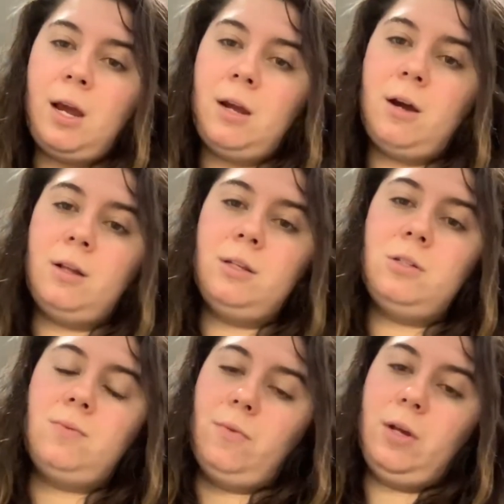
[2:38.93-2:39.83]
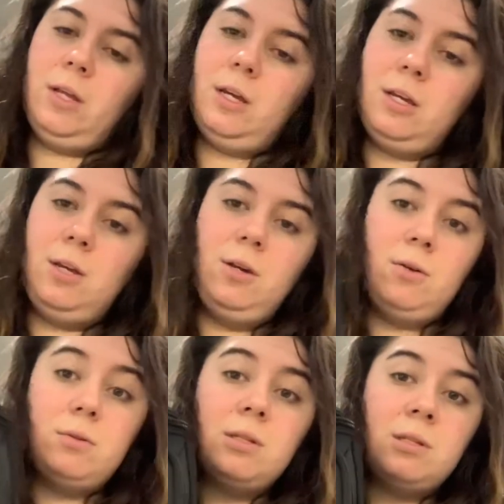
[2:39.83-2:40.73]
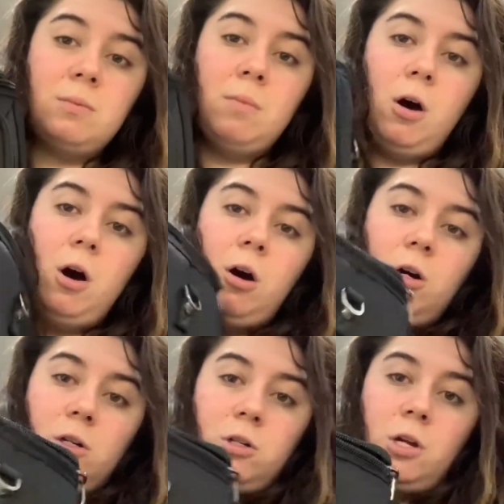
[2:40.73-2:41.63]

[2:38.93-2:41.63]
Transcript: I got this really cute small